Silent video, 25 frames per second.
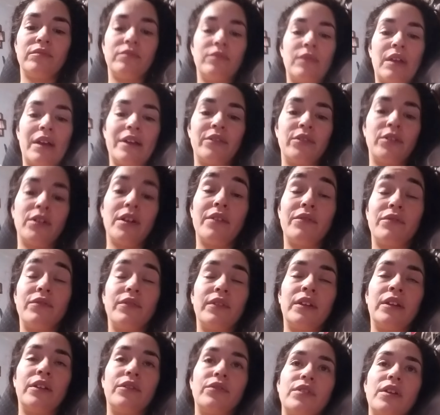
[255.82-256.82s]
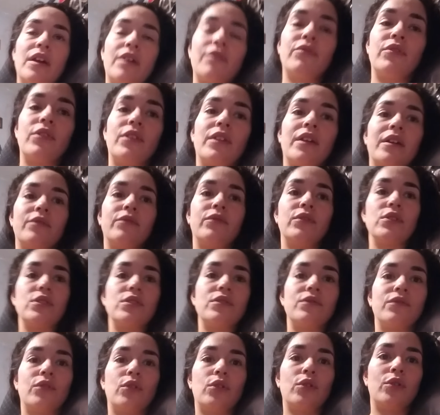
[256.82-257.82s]
don't have enough time for that,
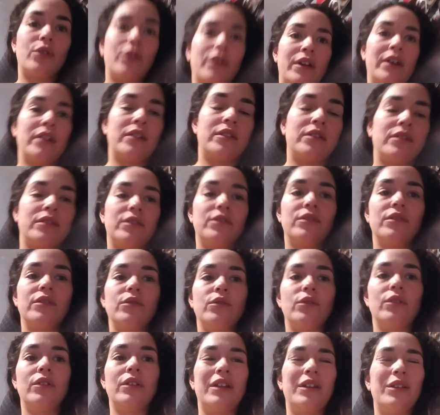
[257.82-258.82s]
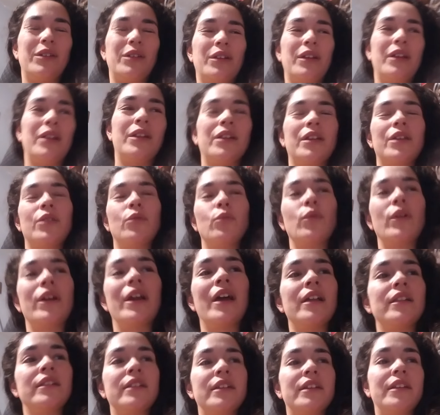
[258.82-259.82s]
first of all. And in
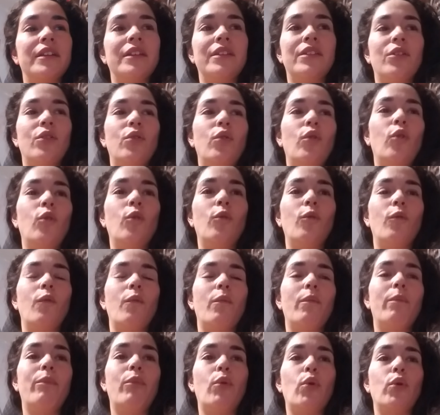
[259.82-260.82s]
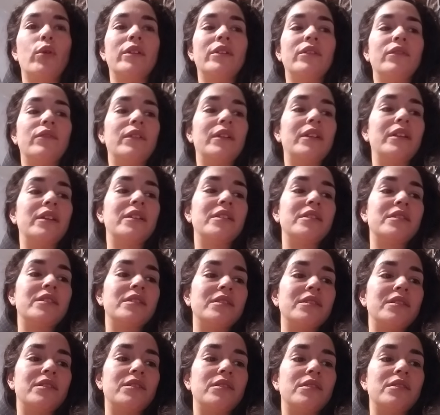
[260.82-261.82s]
reality, the whole point of it
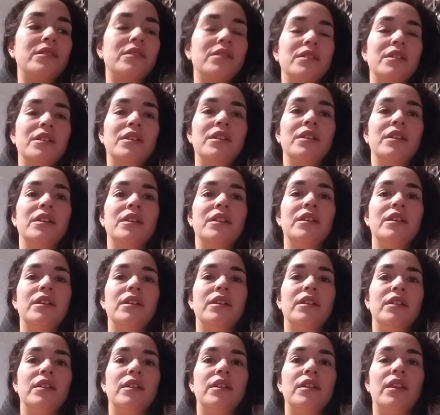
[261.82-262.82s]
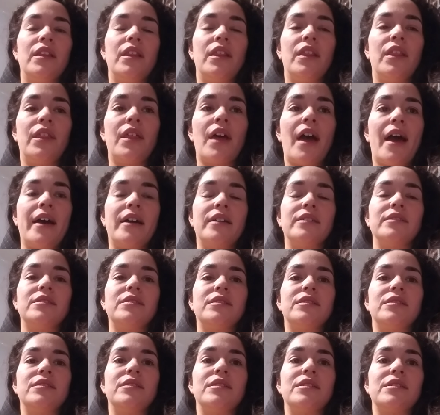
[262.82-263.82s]
isn't
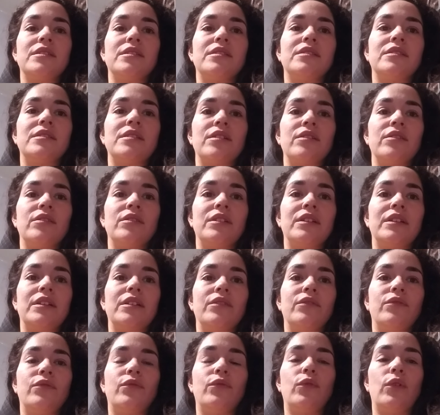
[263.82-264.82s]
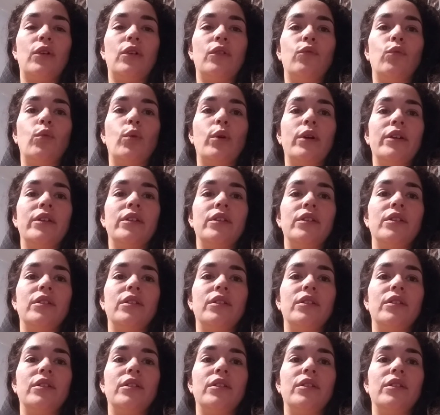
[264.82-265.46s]
that necessarily of what